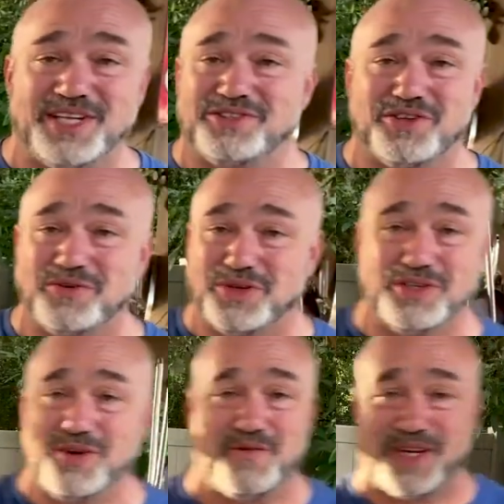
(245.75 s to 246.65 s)
That's so
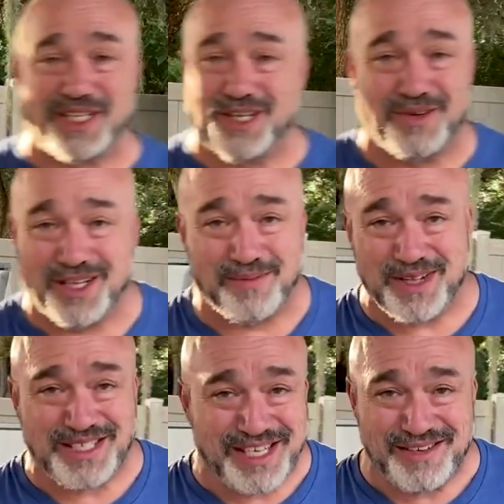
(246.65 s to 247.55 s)
good. Don't forget to load it up
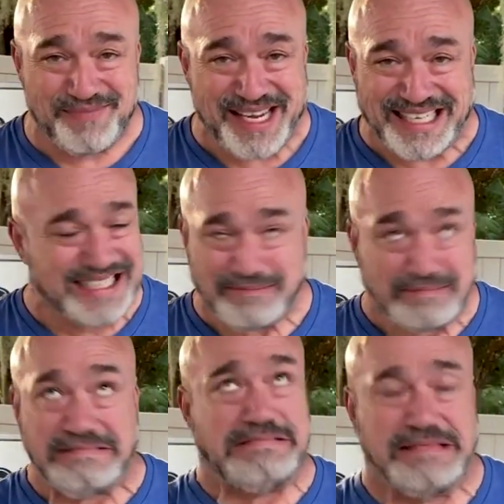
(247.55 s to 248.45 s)
with onion and bacon. And,
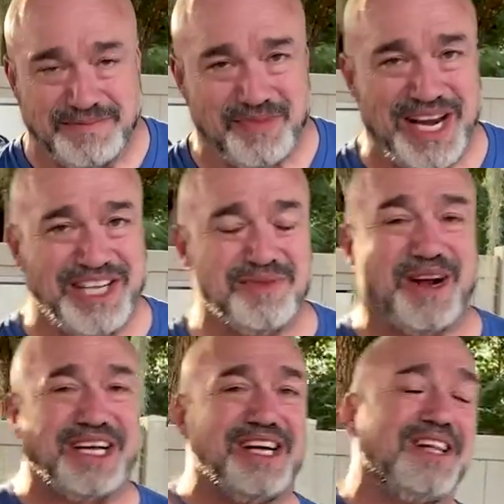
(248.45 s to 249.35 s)
mm, my name's
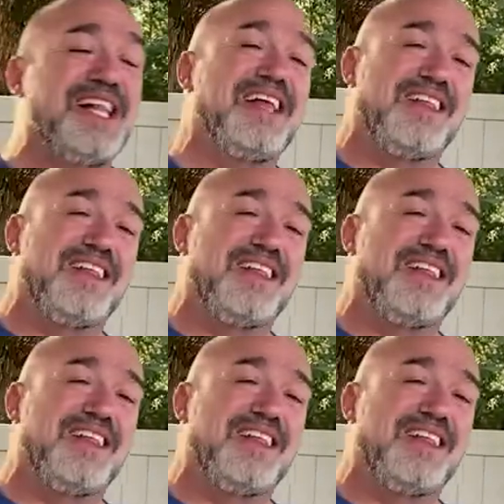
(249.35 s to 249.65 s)
Marc Gill.